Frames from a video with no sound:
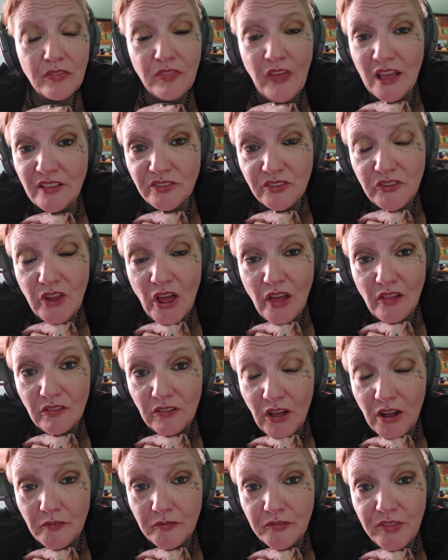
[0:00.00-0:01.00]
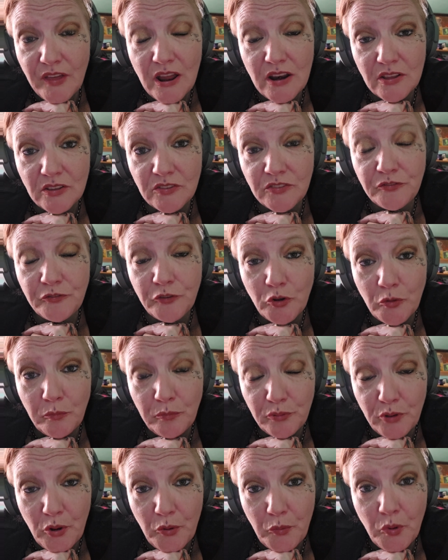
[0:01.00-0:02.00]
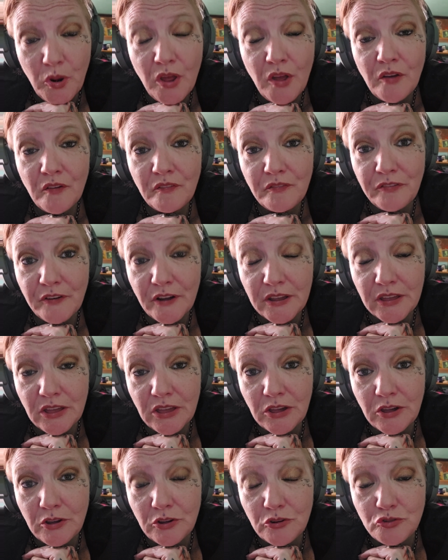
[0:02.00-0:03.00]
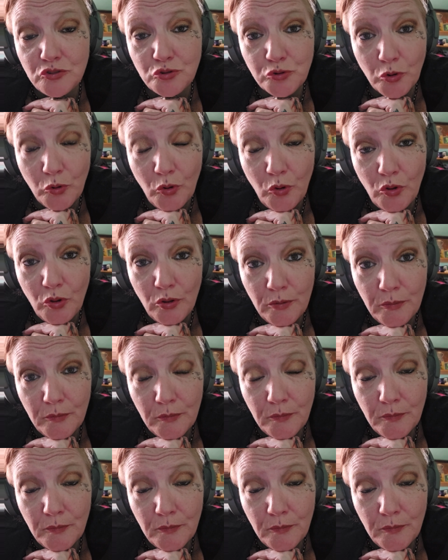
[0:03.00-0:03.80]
That's not love. That is full-blown fucking control.